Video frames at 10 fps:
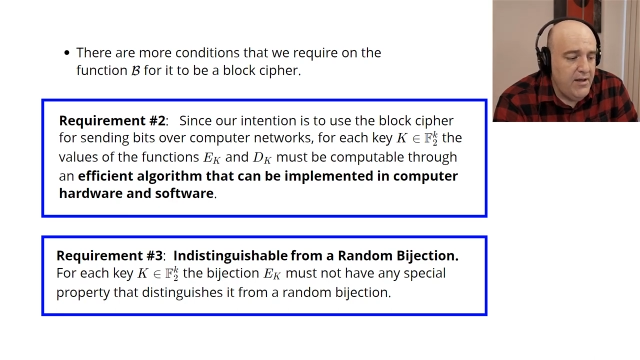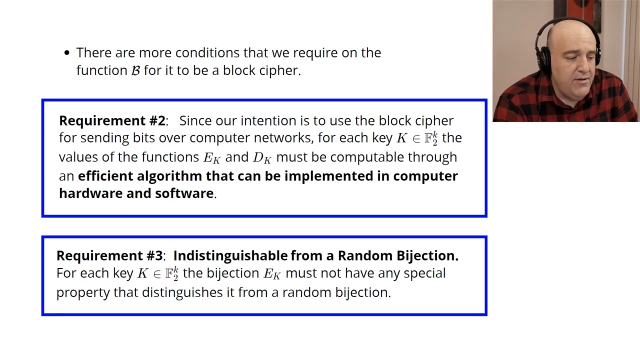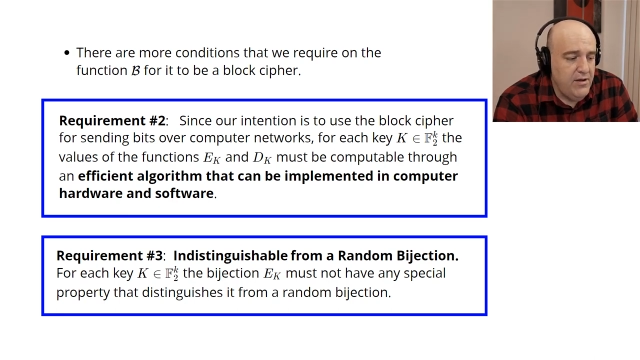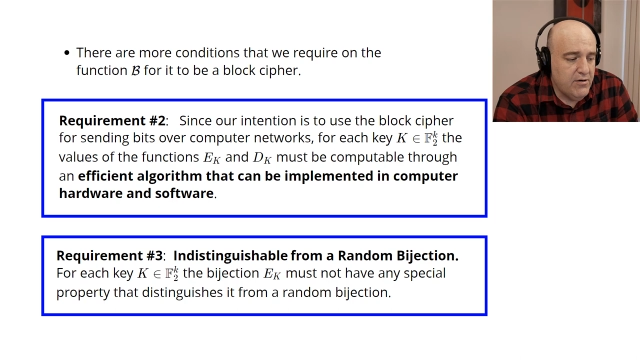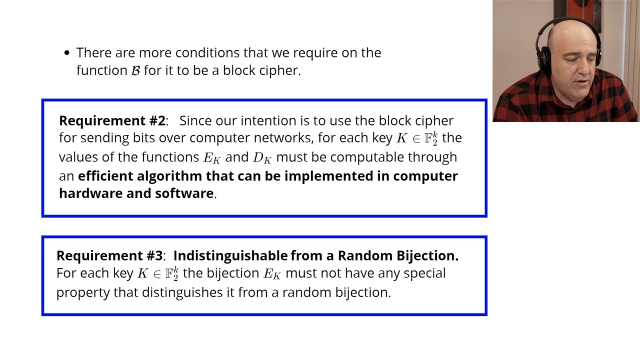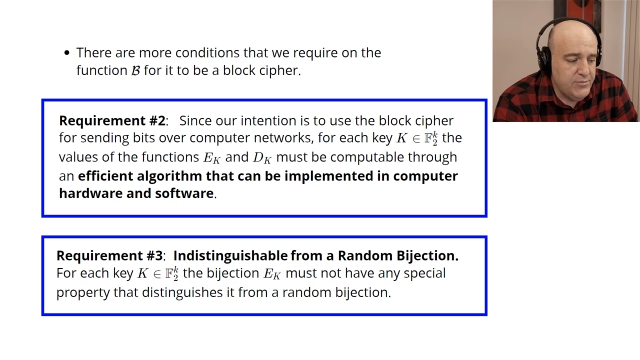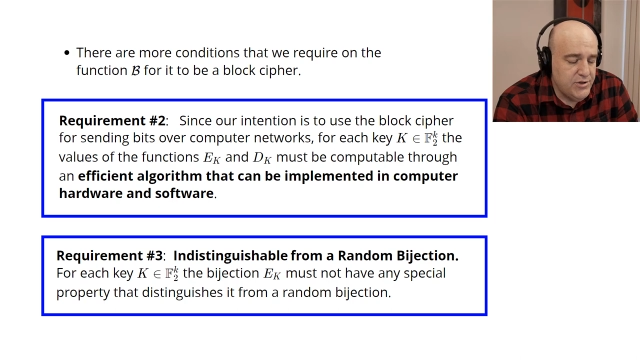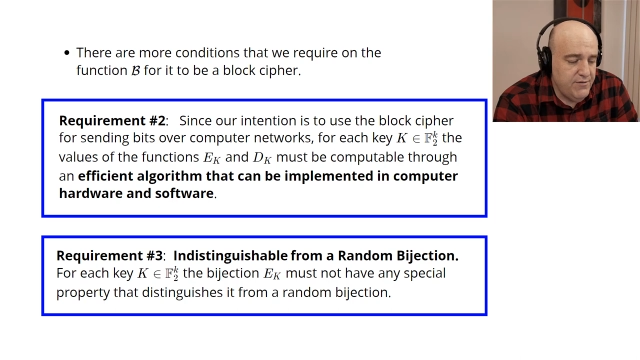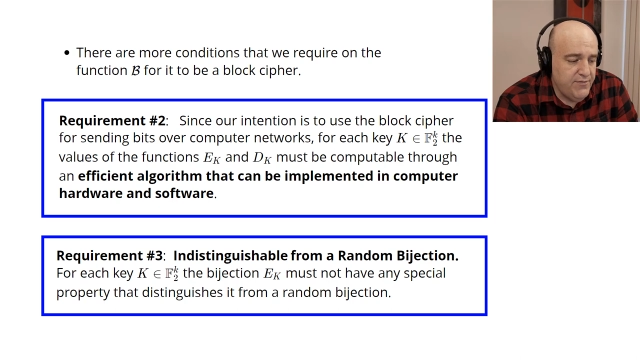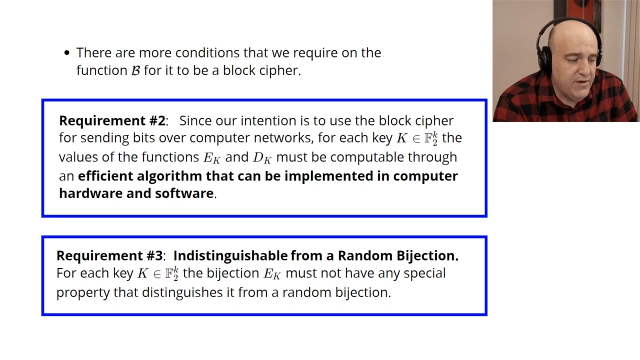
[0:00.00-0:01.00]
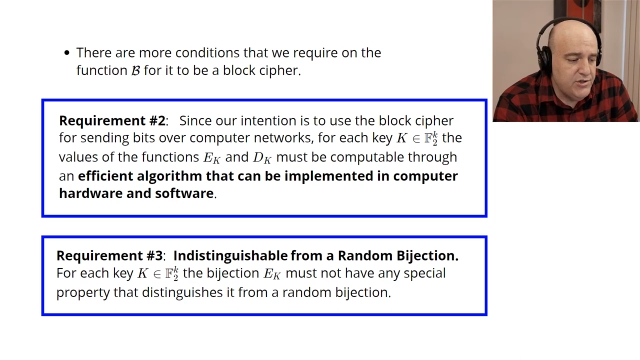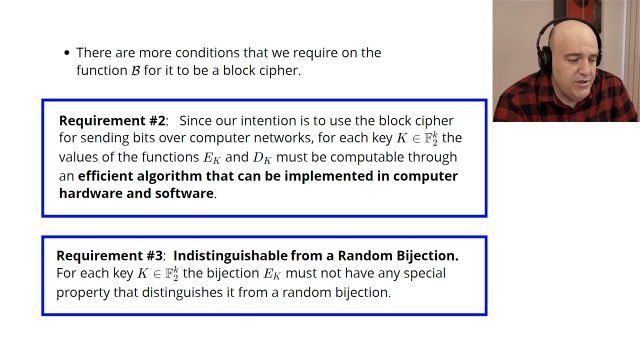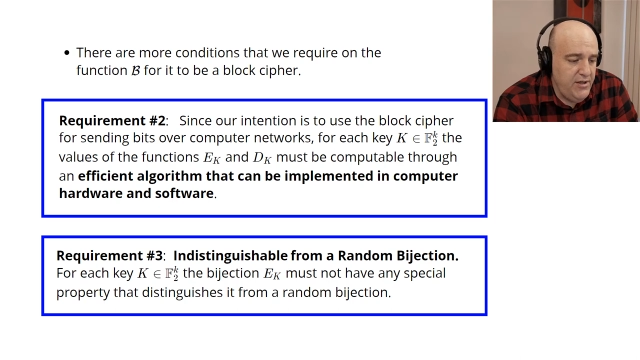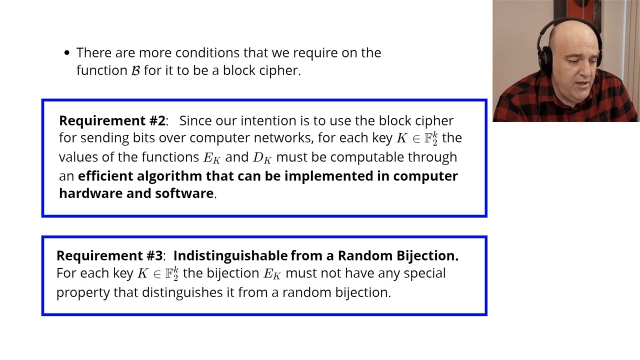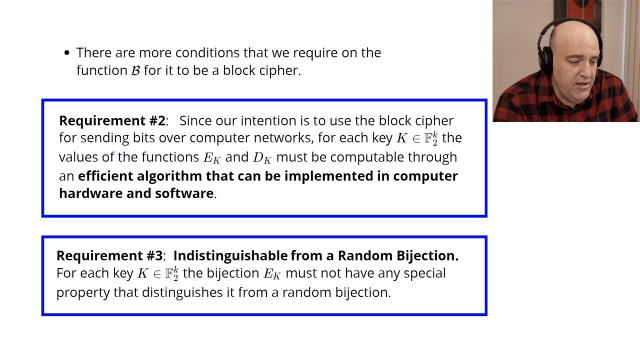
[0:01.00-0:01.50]
the encryption
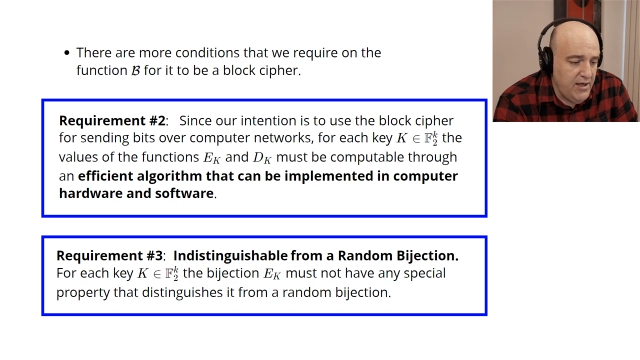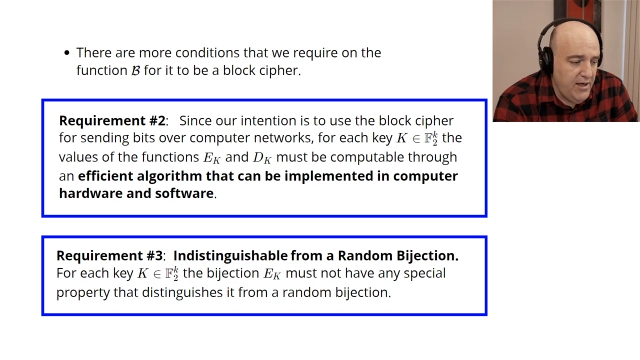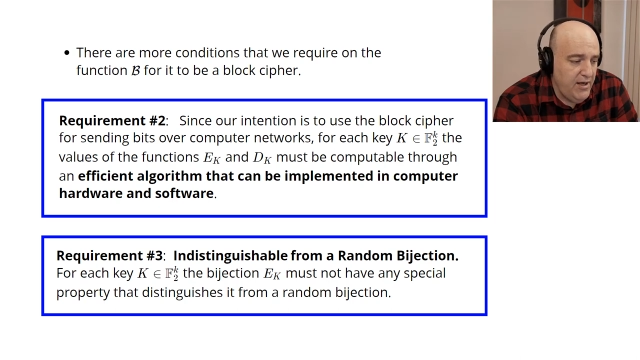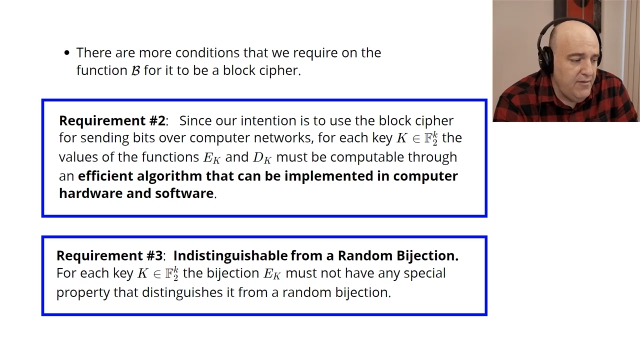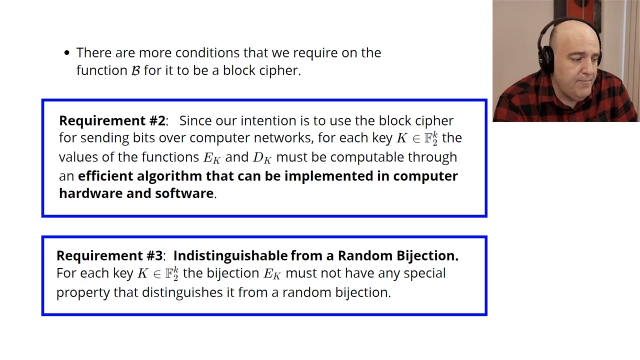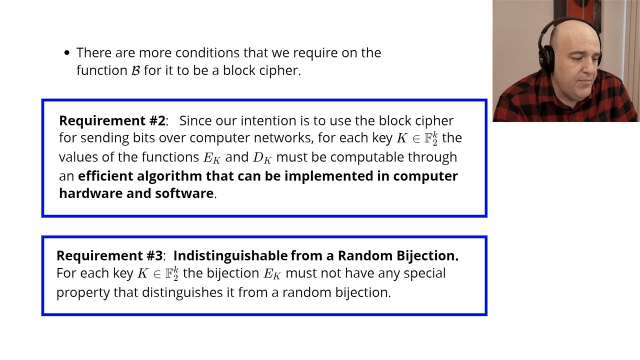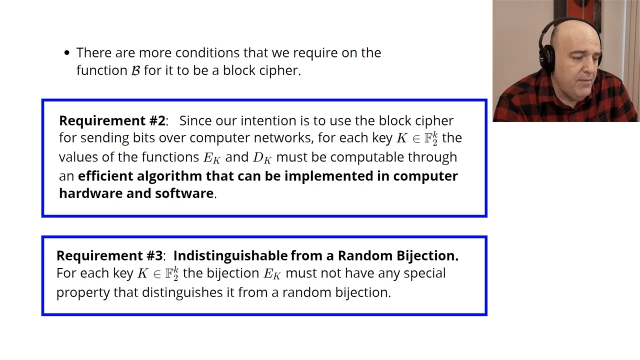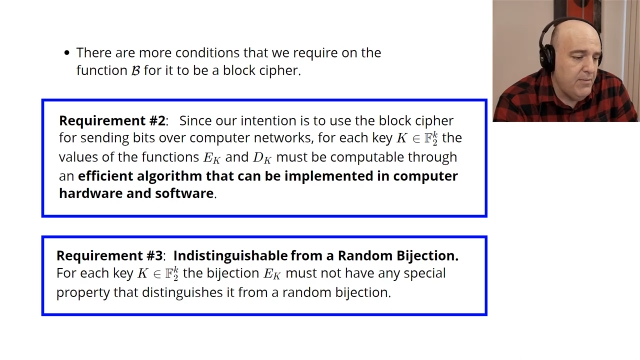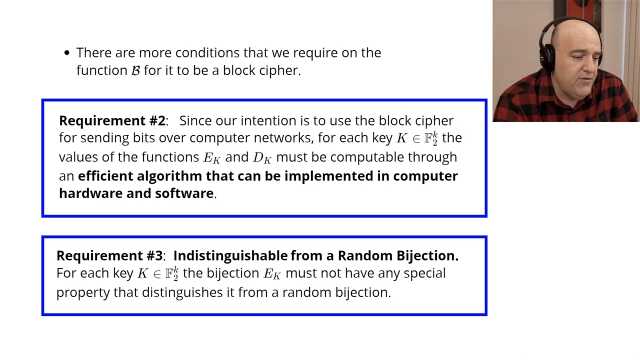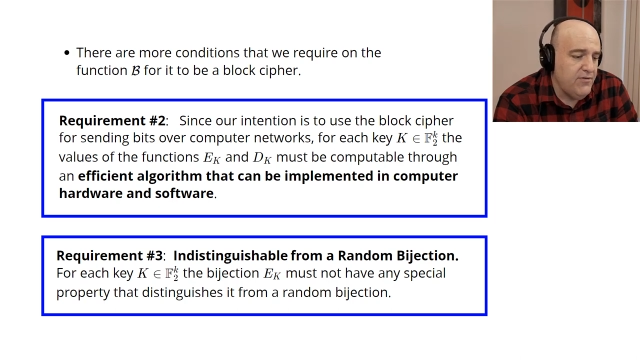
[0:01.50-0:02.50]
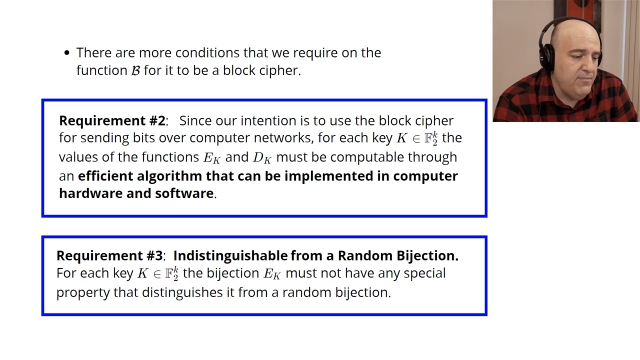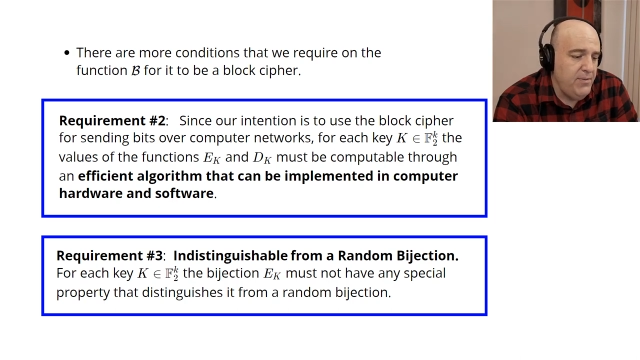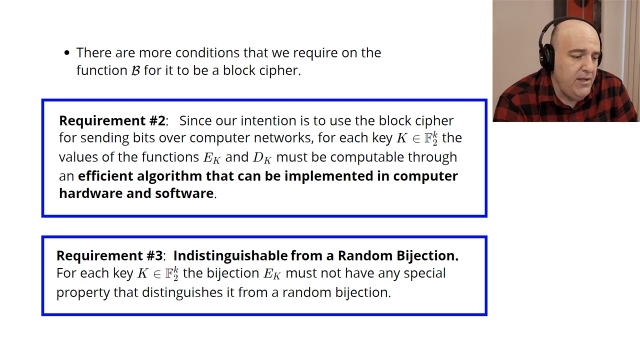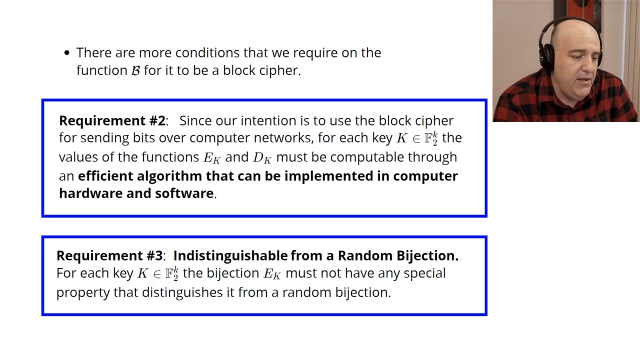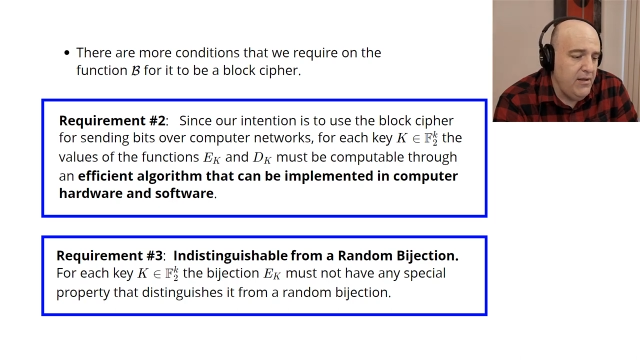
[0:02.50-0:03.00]
function EK must
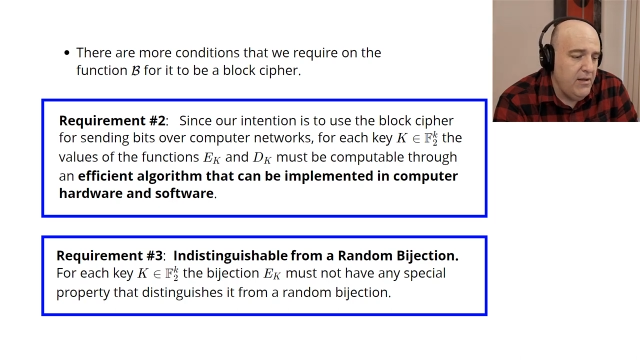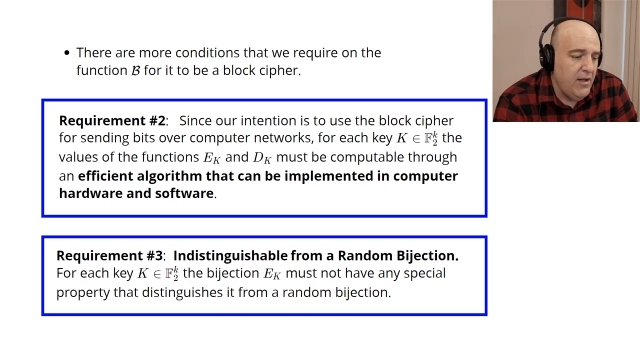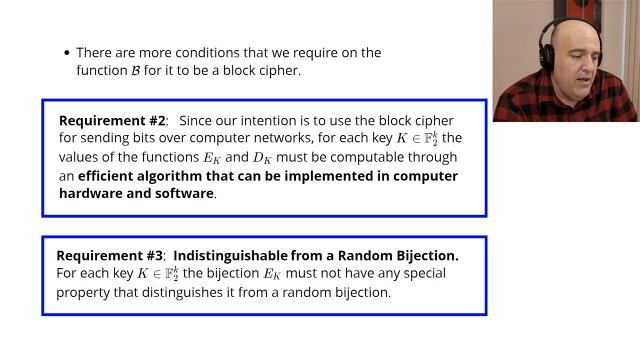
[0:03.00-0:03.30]
be